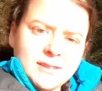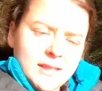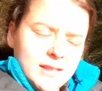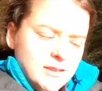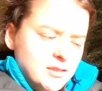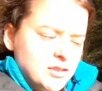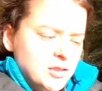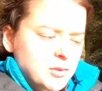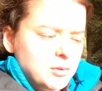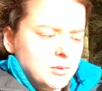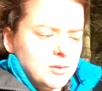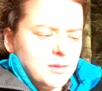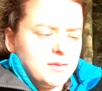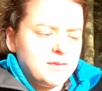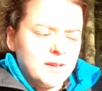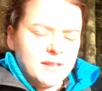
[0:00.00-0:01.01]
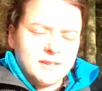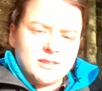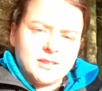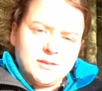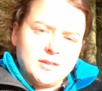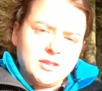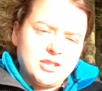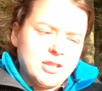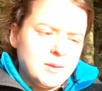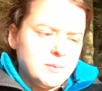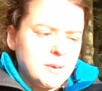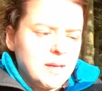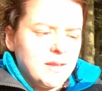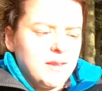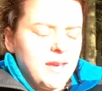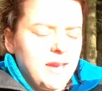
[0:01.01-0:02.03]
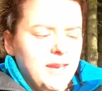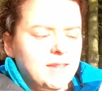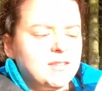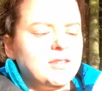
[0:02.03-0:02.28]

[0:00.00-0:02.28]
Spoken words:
into the front of the chin bar there,